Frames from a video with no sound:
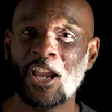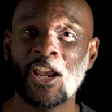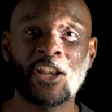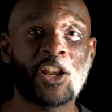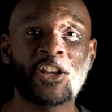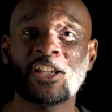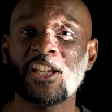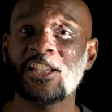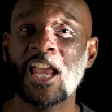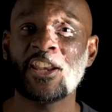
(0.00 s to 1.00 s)
and none of the
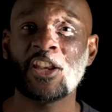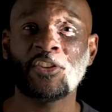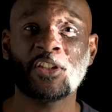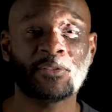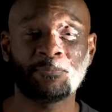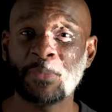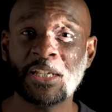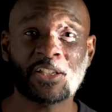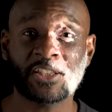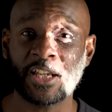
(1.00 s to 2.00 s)
kids had nothing
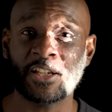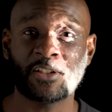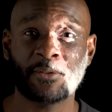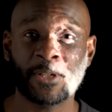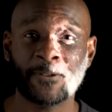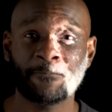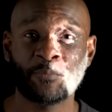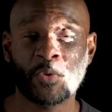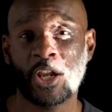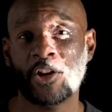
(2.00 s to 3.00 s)
mean to say to me.
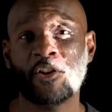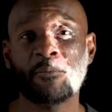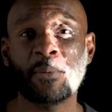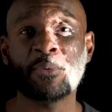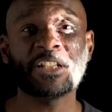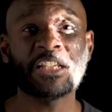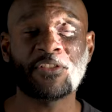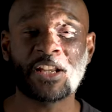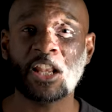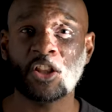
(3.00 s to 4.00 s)
And I remember
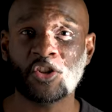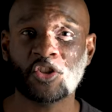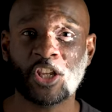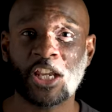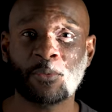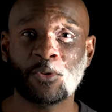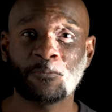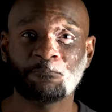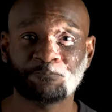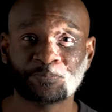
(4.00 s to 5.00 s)
leaving that lunch table,
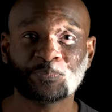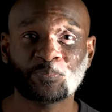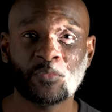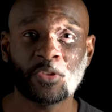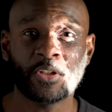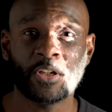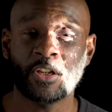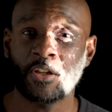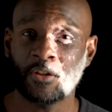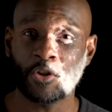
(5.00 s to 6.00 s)

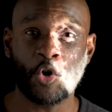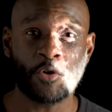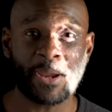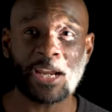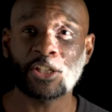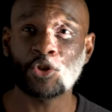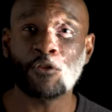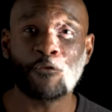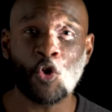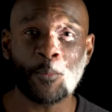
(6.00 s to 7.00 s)
going back into
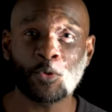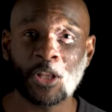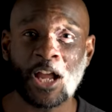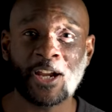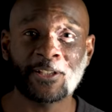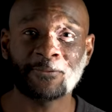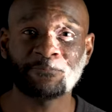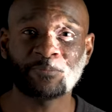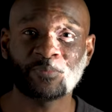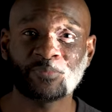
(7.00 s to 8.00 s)
a formal line,
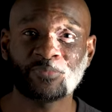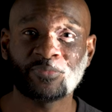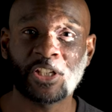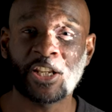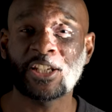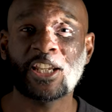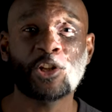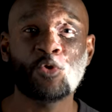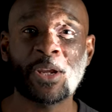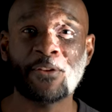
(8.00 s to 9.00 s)
and the
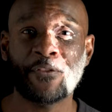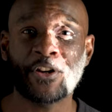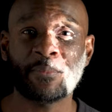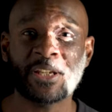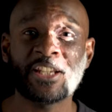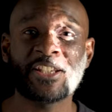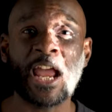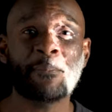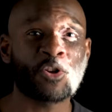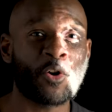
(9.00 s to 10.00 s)
kid who made fun of me, he
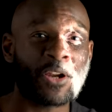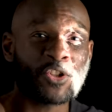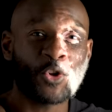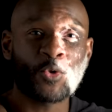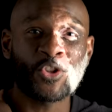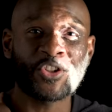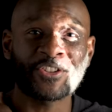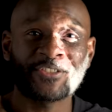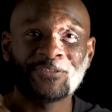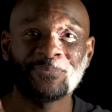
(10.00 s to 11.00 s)
tapped me on my shoulder
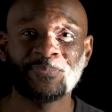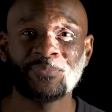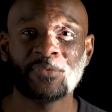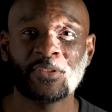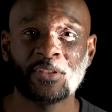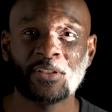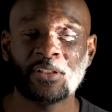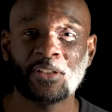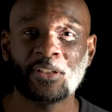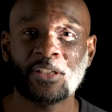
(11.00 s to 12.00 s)

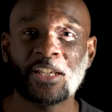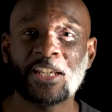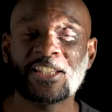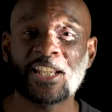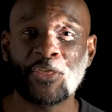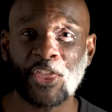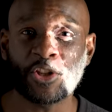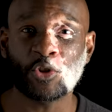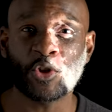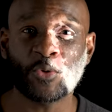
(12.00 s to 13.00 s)
and he said,
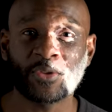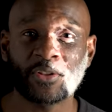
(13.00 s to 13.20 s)
thank you.